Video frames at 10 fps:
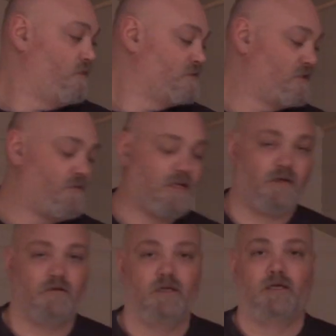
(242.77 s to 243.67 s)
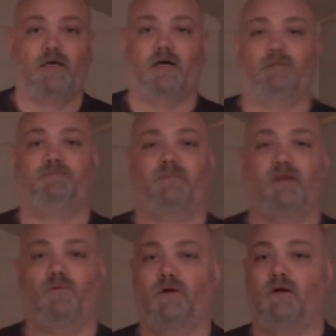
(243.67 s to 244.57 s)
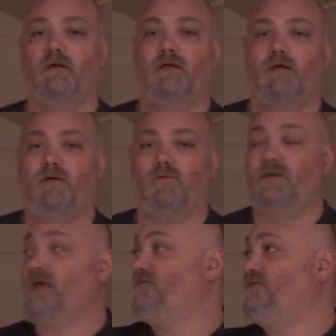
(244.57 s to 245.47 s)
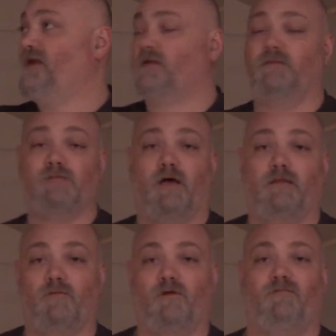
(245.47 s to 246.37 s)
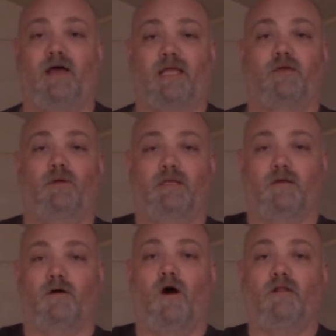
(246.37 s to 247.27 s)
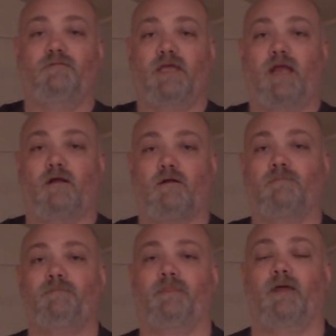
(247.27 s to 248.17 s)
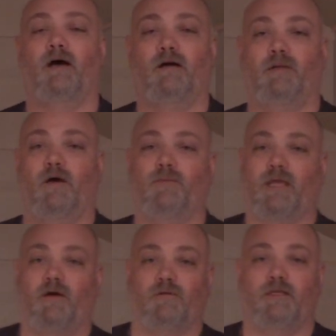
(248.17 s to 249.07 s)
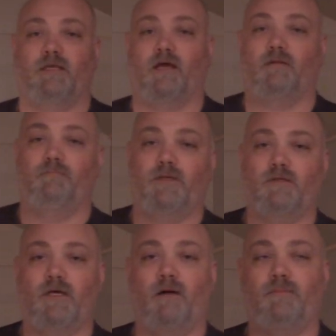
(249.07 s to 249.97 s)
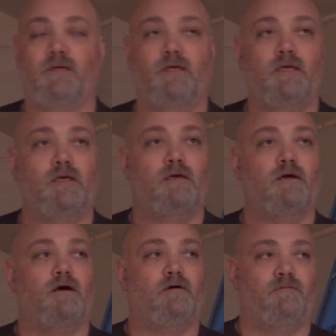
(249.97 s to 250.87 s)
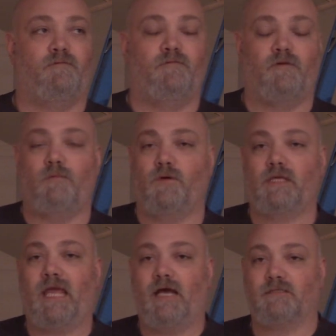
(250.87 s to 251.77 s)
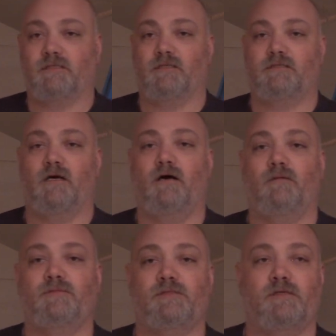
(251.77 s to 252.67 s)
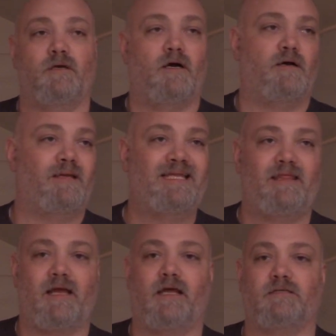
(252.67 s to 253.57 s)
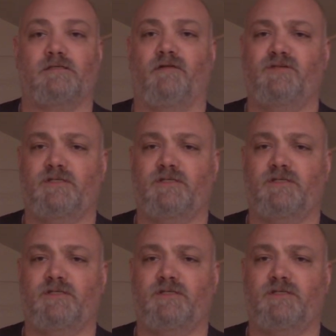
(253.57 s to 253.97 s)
Let's step back here. When that fan comes on, then we're evacuating all of the air, helping out with any kind of buildup of ammonia gas in the tubs, any of that kind of stuff.